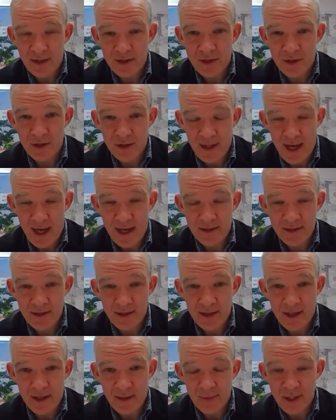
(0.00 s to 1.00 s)
to that
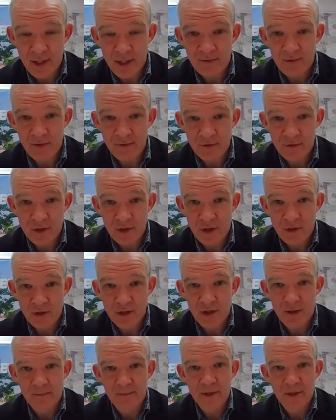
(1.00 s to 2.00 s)
piece of
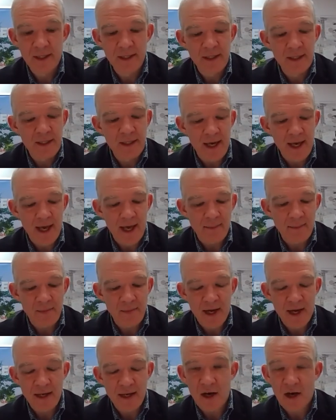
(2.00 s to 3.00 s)
infrastructure.
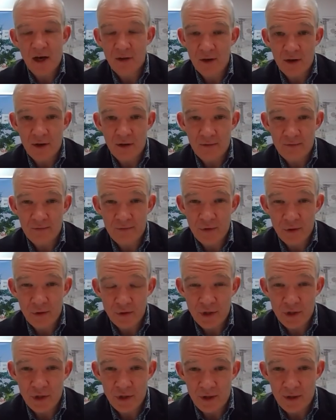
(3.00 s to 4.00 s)
And other
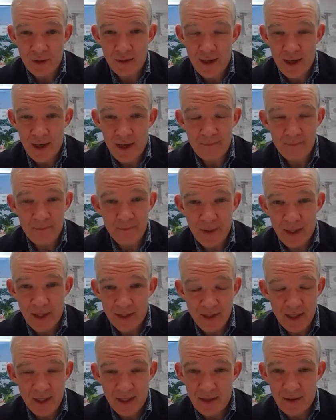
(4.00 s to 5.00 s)
future big
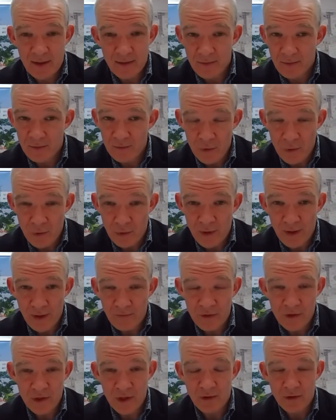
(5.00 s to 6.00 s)
ticket road
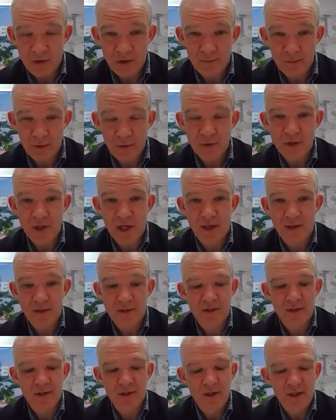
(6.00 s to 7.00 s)
infrastructure
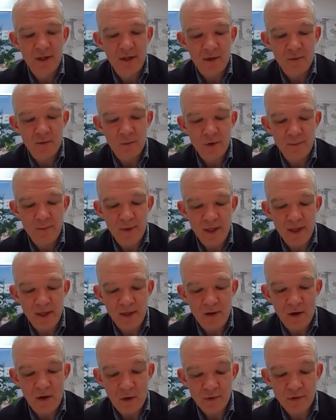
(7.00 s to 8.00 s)
projects would be
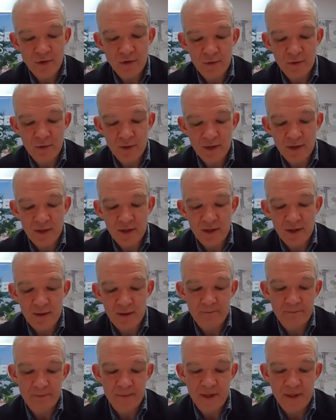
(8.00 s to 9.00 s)
also in the
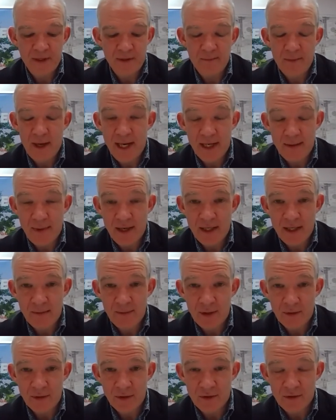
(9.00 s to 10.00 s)
many, many
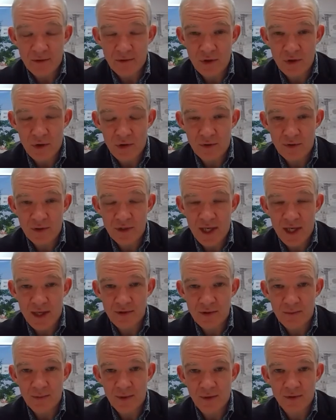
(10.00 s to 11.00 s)
millions of dollars, tens
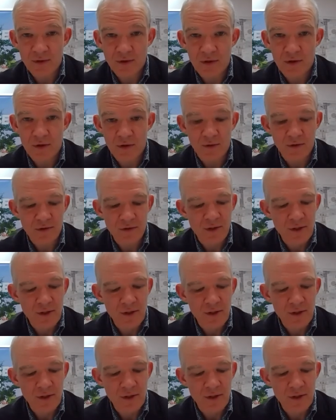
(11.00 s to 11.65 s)
of millions of dollars.